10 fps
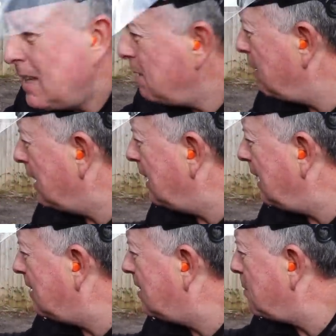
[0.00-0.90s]
but
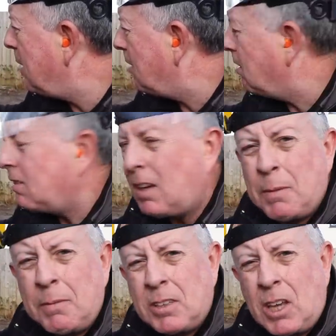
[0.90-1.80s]
in some areas I'm
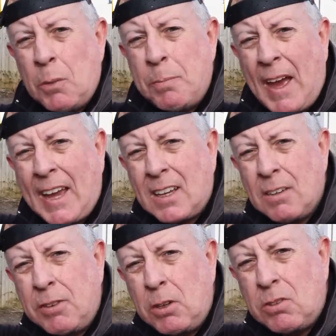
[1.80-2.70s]
having to go back a
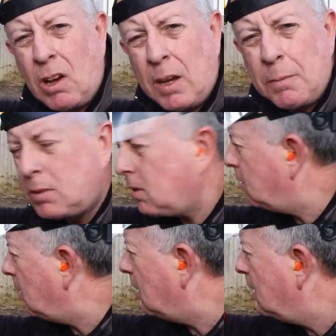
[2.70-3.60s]
few times
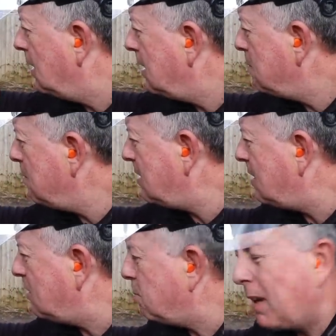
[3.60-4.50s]
because it
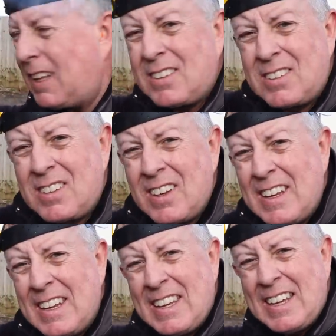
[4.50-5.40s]
misses bits,
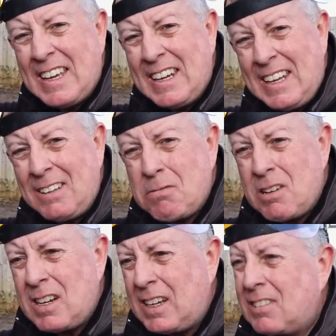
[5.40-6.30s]
and it is
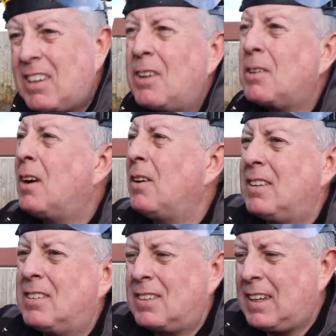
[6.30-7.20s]
really slow going.
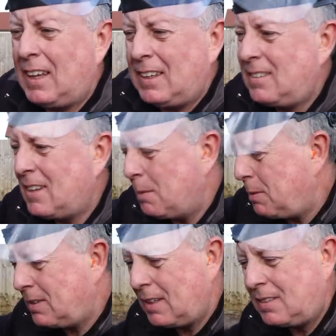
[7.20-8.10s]
So to cut this up
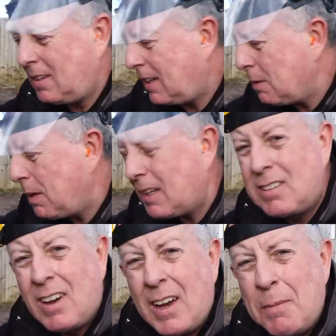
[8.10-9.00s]
is going to take a bit of
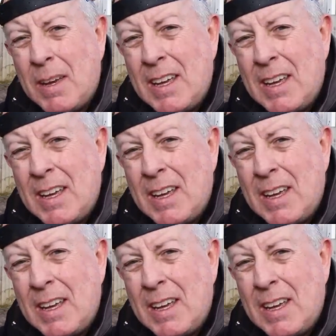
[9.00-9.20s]
time.